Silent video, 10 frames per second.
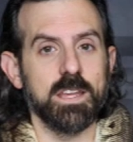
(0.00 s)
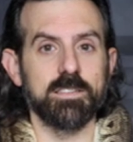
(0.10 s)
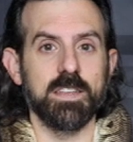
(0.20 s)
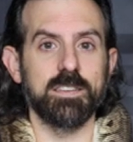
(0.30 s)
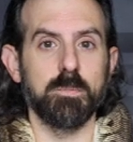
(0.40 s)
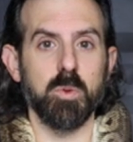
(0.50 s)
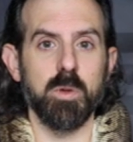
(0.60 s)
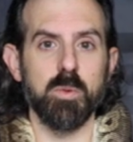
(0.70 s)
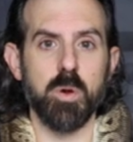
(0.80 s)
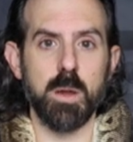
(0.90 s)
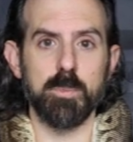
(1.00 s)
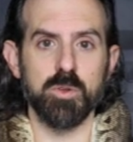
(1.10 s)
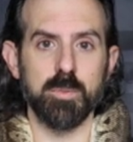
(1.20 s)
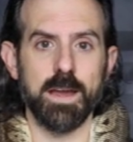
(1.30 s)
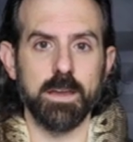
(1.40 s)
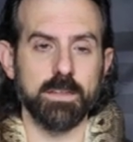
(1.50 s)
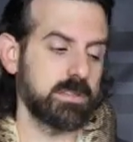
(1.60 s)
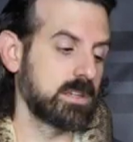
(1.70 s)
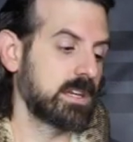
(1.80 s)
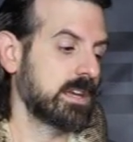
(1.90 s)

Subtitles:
because they seem to be the popular buys.